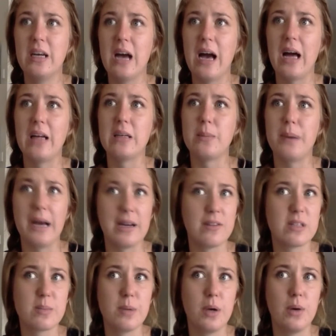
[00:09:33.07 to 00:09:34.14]
and a pack of
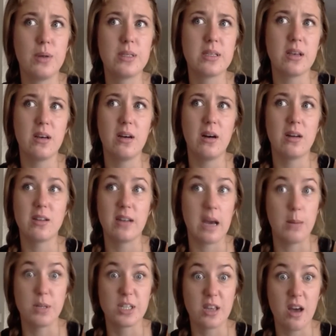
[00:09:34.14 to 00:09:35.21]
smokes, I don't know
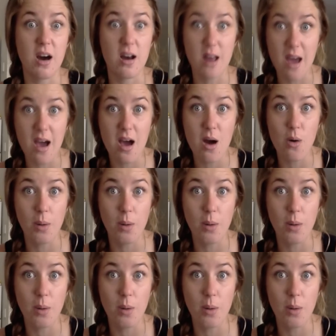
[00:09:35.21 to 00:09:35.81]
how much they are now,